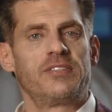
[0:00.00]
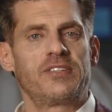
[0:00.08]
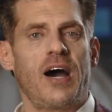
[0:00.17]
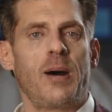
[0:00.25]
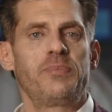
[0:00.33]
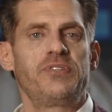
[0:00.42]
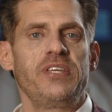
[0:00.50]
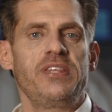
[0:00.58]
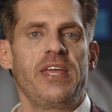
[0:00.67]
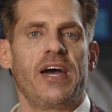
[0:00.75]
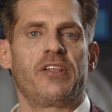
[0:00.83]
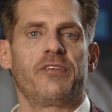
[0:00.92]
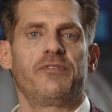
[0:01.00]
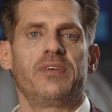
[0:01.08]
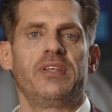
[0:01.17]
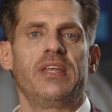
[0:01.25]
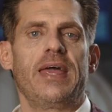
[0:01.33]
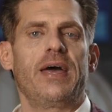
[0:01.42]
Topsy the
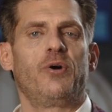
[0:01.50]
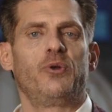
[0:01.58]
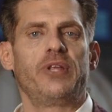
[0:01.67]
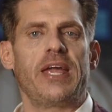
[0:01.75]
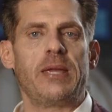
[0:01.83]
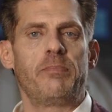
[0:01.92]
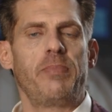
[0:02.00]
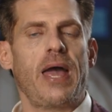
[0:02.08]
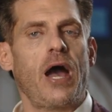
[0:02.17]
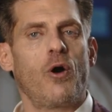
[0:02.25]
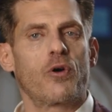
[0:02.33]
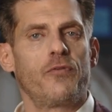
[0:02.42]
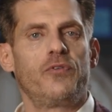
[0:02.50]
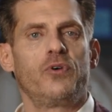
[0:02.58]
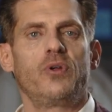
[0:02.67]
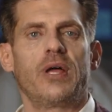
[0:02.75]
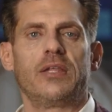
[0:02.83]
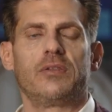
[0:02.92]
elephant held a
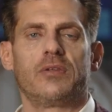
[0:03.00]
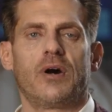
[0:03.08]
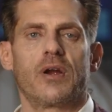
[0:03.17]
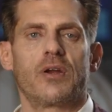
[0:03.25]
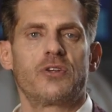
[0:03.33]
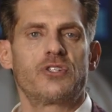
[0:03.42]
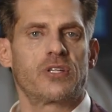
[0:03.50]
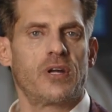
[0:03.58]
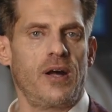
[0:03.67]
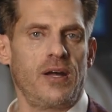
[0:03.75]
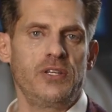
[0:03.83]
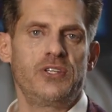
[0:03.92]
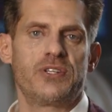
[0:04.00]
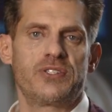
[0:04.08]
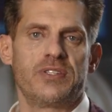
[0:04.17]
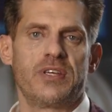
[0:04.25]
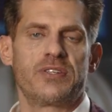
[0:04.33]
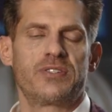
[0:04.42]
powerful and large
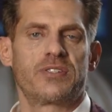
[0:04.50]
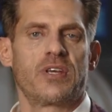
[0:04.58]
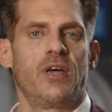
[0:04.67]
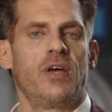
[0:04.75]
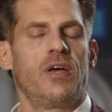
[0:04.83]
consciousness